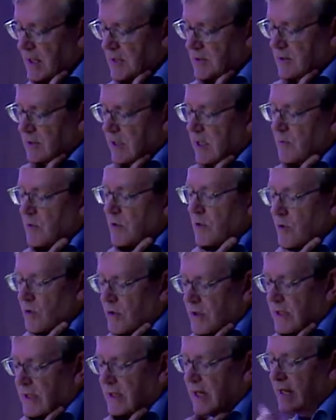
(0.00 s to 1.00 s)
to keep
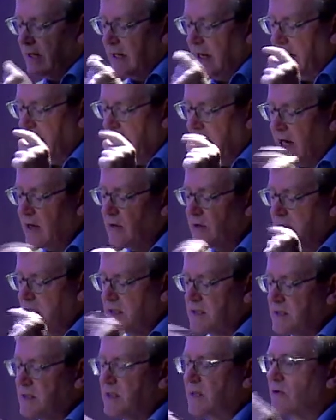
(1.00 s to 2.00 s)
looking at how it
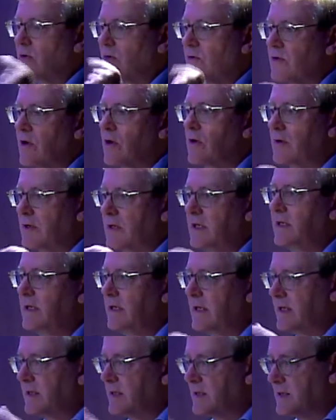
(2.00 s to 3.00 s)
is that authority
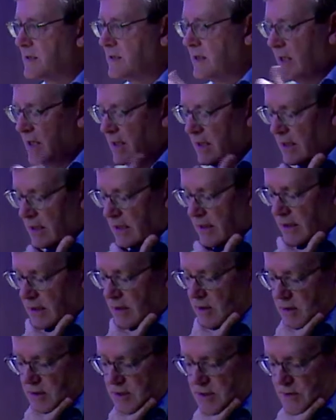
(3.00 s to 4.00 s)
is
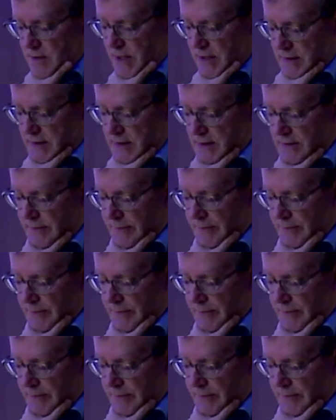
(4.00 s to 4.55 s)
constructed.